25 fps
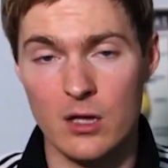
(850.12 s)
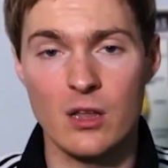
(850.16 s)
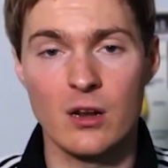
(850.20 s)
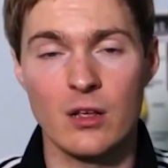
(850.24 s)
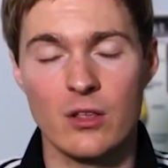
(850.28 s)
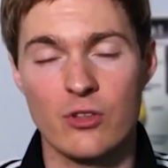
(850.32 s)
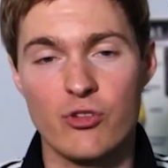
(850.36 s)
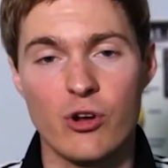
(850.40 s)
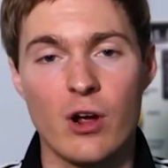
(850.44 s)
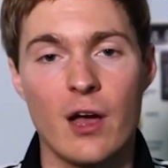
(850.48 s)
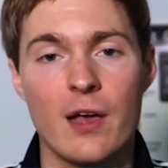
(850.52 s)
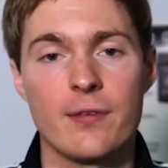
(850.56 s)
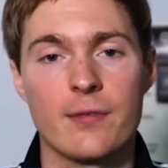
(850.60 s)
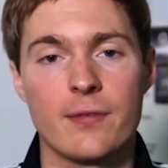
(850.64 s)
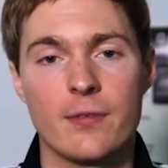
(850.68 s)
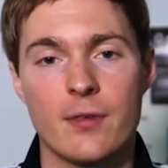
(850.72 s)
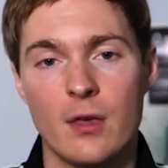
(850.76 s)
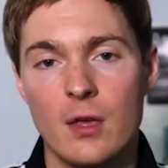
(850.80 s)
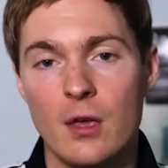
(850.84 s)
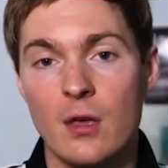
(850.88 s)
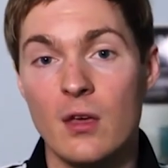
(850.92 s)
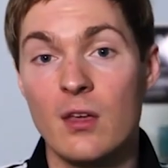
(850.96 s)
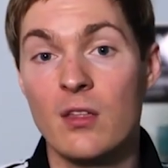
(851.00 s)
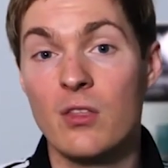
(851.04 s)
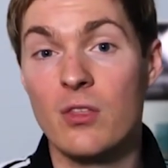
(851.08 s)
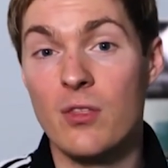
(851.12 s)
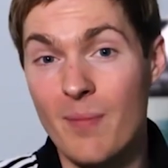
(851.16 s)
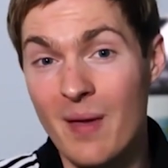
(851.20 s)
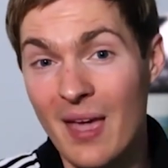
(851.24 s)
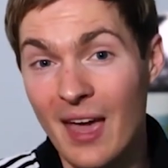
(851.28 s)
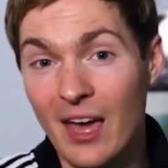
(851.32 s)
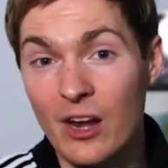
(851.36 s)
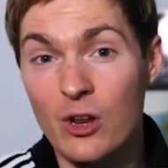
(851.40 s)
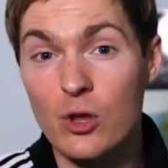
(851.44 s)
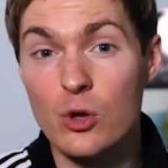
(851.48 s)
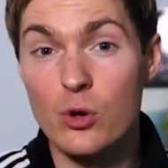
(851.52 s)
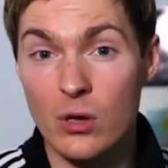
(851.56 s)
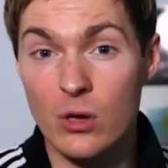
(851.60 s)
you going to trust the
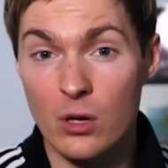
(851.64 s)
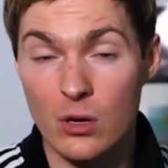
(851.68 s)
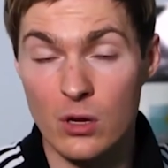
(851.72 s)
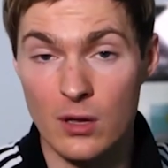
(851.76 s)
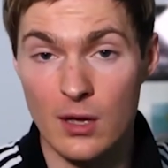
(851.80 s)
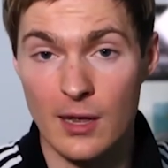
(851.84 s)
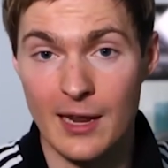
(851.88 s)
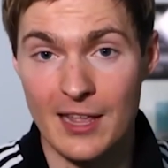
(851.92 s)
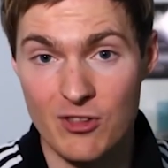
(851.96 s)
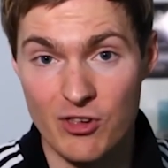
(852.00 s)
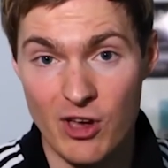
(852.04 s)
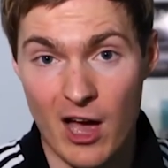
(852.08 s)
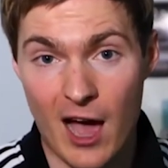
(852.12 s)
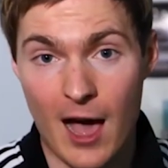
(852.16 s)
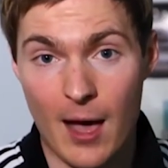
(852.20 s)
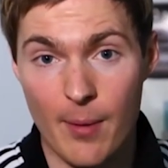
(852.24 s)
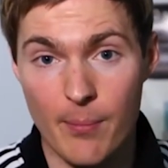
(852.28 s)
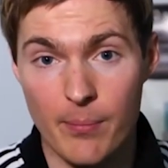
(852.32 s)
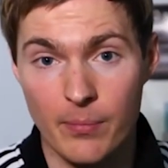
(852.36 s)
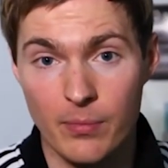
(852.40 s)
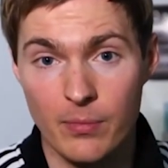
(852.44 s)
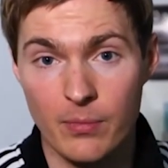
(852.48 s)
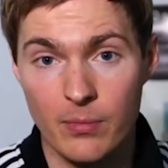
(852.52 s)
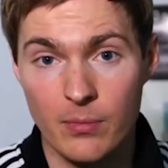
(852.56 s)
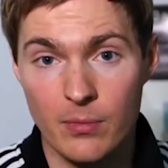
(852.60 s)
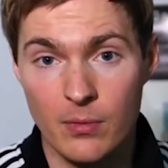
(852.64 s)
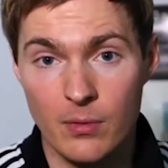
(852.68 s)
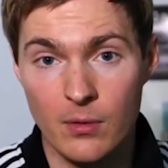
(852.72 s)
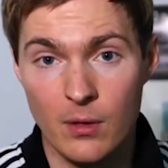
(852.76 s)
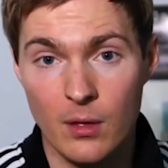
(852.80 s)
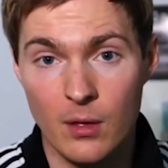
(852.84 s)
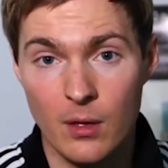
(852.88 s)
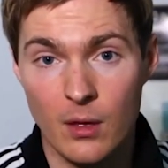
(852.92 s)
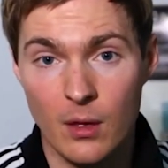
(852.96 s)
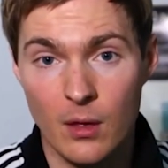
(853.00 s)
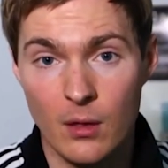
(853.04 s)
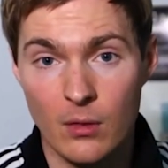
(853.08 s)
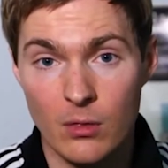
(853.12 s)
man who couldn't get a job?
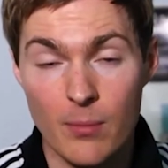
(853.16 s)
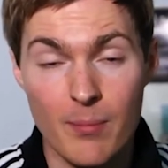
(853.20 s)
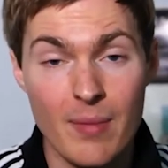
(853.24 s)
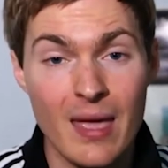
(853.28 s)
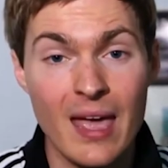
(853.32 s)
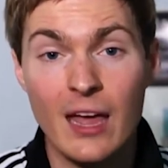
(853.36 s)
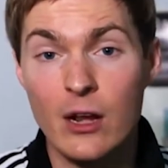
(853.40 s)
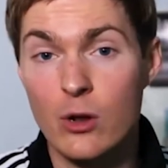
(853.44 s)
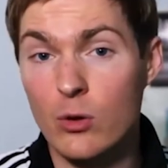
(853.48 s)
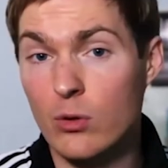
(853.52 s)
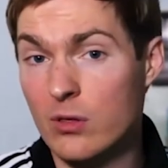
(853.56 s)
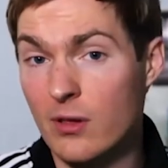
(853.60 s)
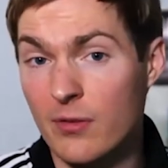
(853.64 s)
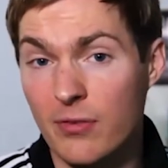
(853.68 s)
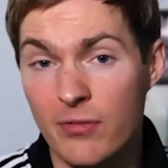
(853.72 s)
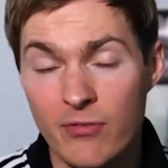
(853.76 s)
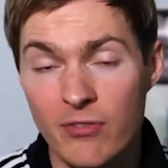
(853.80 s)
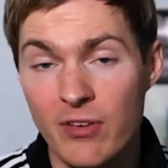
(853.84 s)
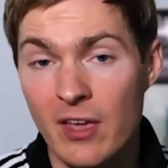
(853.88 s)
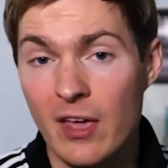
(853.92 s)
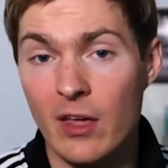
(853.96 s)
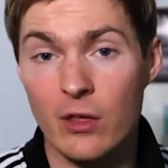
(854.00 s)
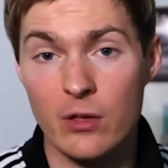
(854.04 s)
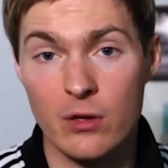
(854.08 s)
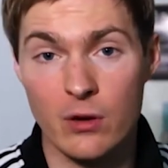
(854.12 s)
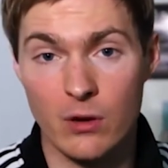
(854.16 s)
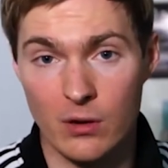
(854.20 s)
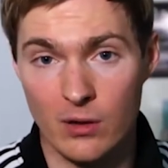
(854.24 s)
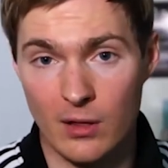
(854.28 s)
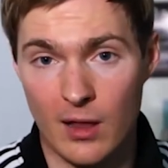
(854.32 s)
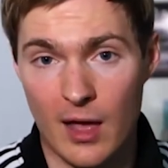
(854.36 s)
The man who was a failure in